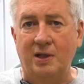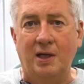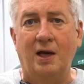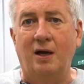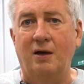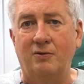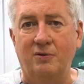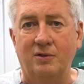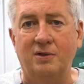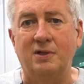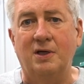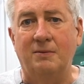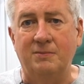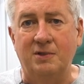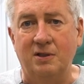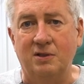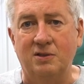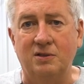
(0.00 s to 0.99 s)
now and the
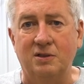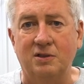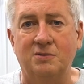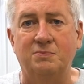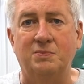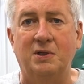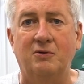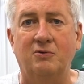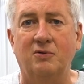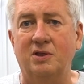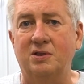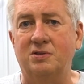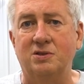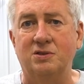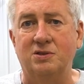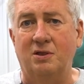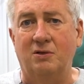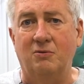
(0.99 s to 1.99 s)
time the NTSB
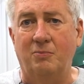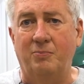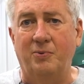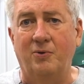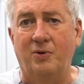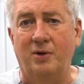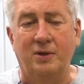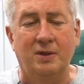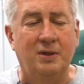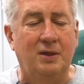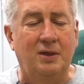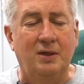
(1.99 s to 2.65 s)
releases their report,